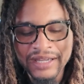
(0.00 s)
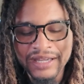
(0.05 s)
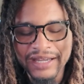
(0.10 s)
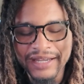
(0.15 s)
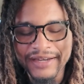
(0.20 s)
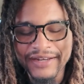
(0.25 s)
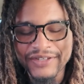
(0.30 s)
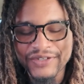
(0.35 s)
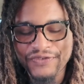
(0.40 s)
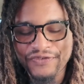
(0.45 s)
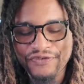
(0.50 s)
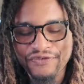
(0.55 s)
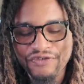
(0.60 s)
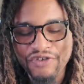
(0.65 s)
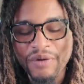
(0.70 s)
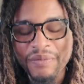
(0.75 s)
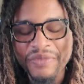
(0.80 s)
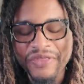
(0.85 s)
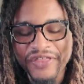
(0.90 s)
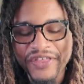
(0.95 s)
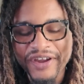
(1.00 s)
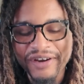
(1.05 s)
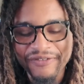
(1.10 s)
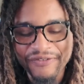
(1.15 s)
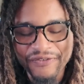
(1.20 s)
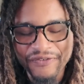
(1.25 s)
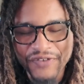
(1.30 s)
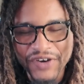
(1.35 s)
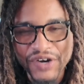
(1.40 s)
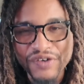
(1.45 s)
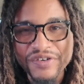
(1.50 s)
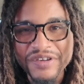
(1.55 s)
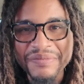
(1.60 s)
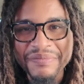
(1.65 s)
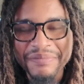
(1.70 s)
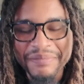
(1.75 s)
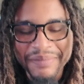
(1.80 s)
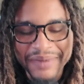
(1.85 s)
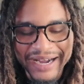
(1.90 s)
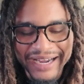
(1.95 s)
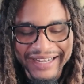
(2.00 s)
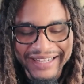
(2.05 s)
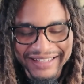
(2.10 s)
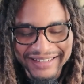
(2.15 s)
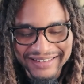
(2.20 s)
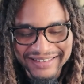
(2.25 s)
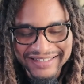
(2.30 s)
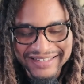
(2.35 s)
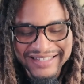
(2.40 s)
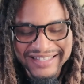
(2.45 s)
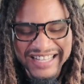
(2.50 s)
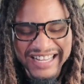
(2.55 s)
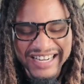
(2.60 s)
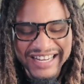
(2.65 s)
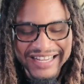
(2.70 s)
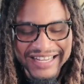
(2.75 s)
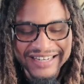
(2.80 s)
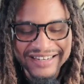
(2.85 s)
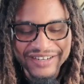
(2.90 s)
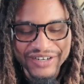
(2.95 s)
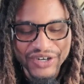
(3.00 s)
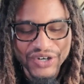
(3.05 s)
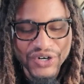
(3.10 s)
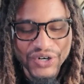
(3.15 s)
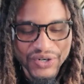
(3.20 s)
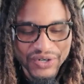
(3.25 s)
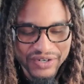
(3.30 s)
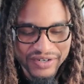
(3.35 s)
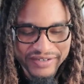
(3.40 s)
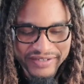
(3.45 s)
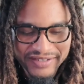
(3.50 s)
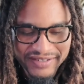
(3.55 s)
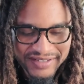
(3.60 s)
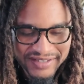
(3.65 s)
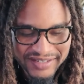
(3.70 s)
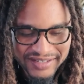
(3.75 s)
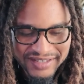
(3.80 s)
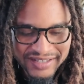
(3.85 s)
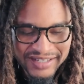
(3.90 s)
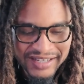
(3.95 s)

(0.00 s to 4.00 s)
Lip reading: it is from their very minds that it occurs.